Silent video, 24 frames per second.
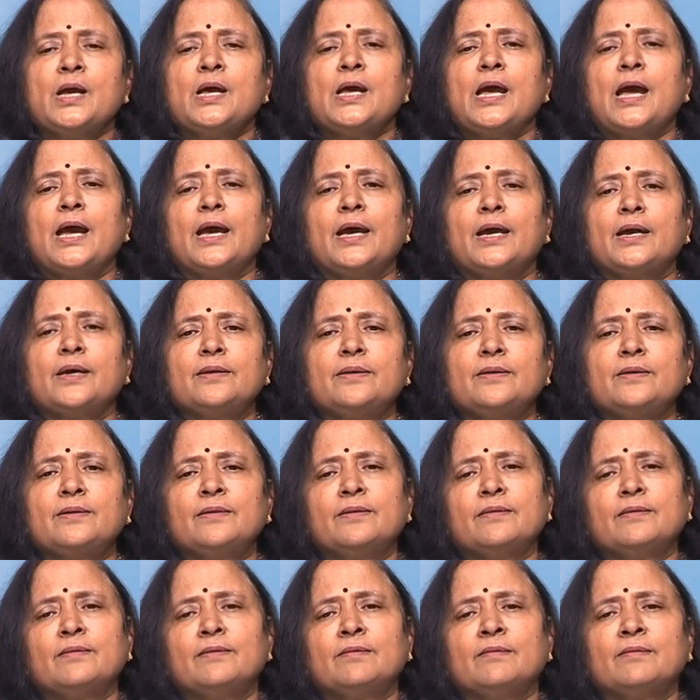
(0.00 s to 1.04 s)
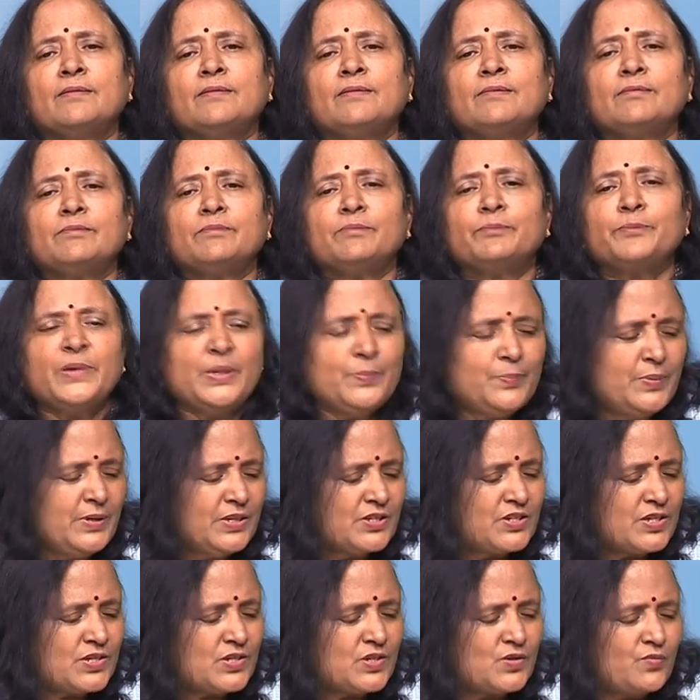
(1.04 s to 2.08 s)
and people
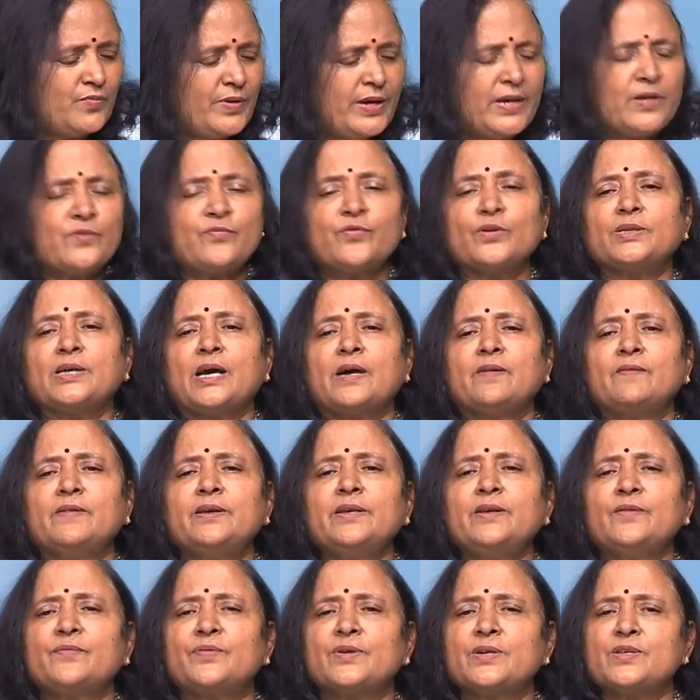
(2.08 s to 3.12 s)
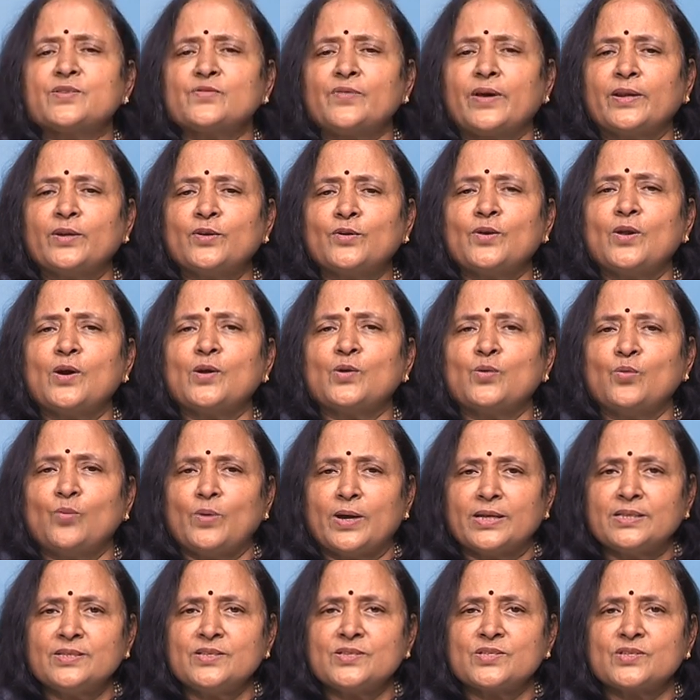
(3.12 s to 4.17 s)
just wait for the hour. If it is 1 o'clock
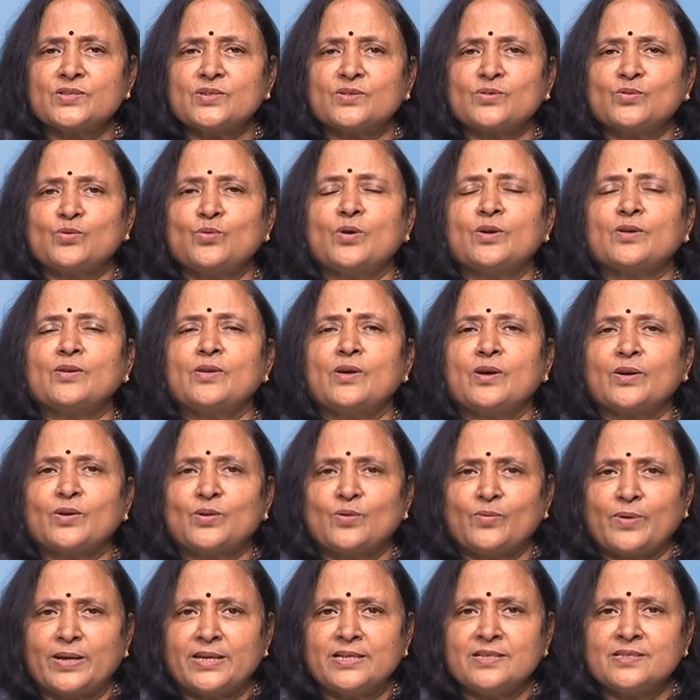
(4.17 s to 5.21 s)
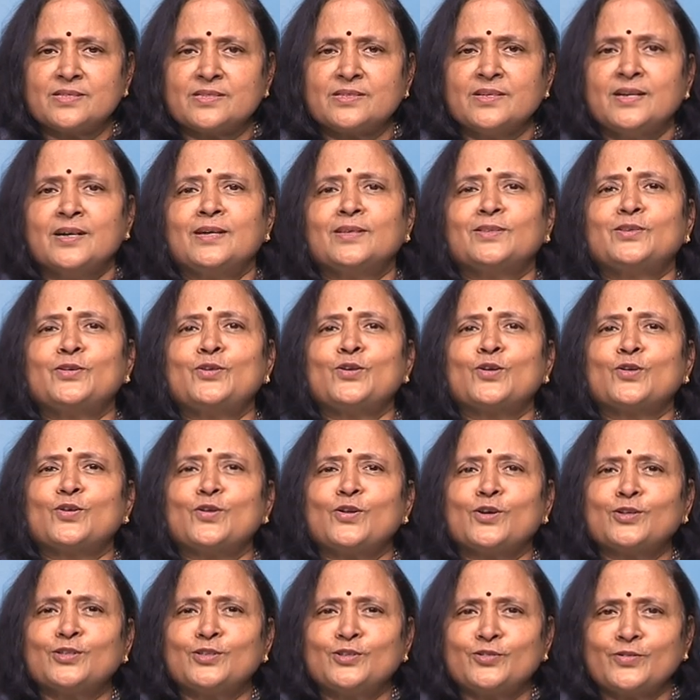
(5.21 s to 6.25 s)
once, 2 o'clock twice, 3
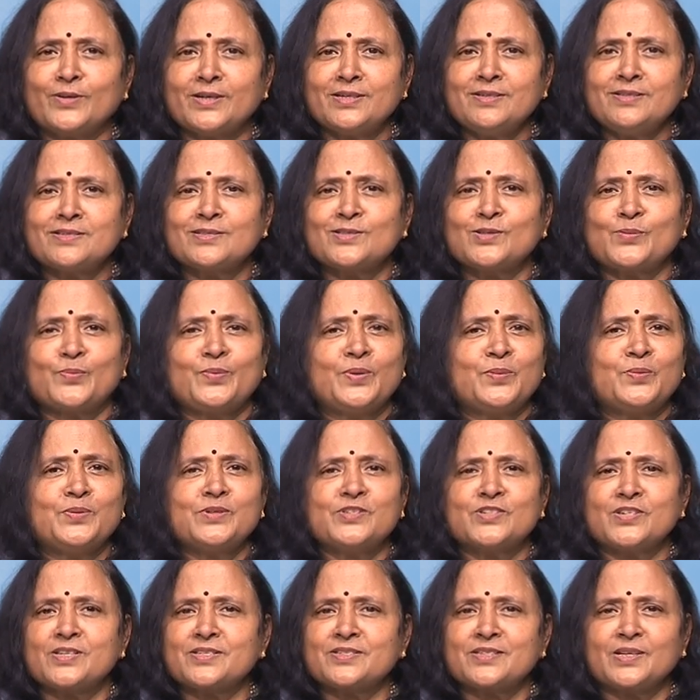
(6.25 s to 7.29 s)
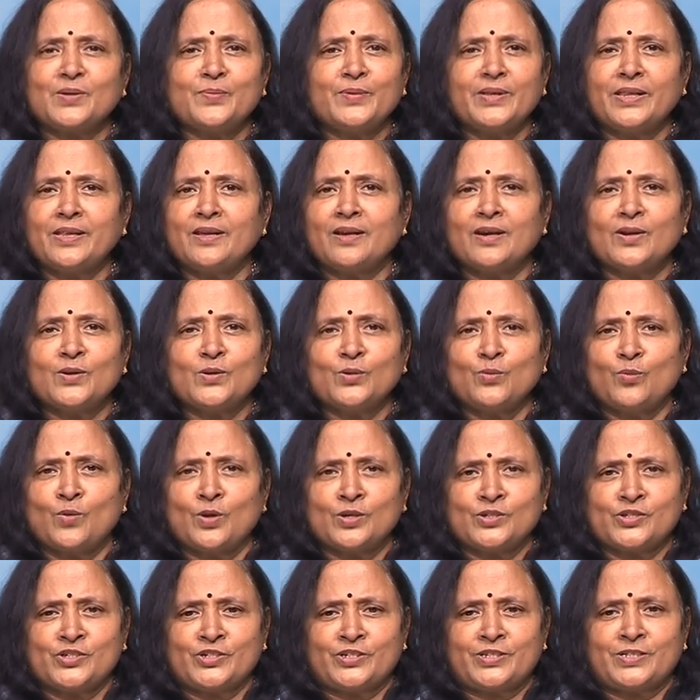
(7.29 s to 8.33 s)
o'clock thrice, so people just come at the hour to
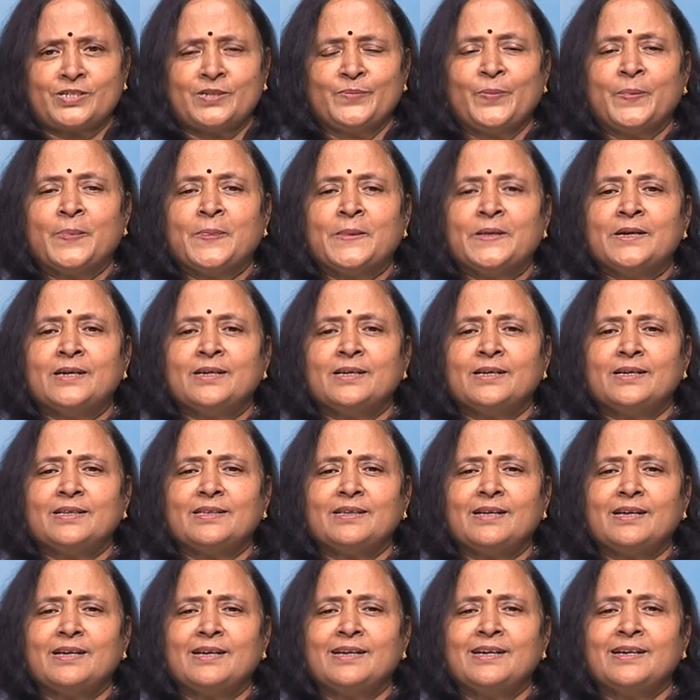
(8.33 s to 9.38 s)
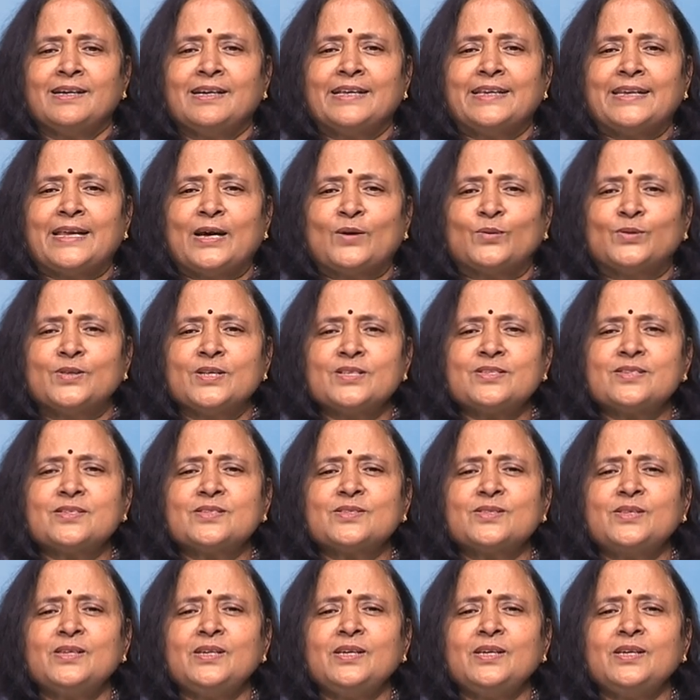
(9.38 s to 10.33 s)
watch it. Now, this is